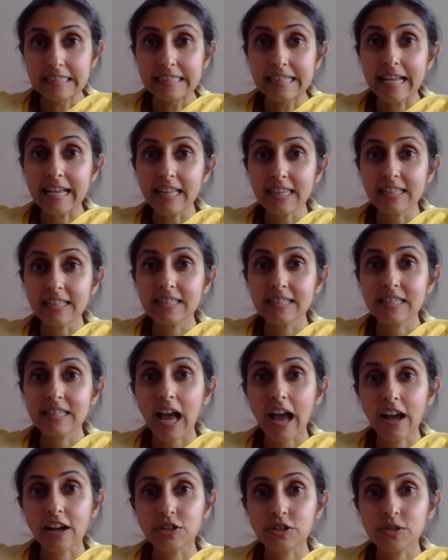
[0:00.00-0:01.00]
Death is
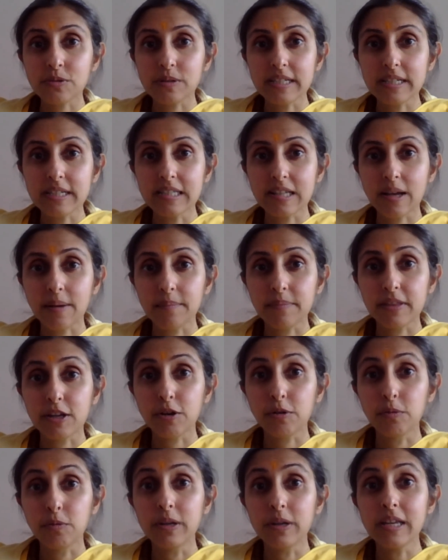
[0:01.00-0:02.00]
actually
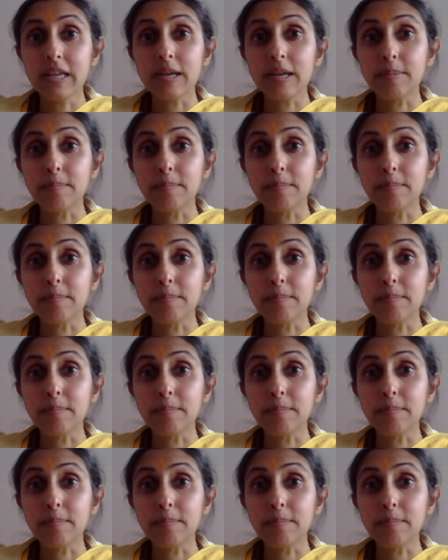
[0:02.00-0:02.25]
something we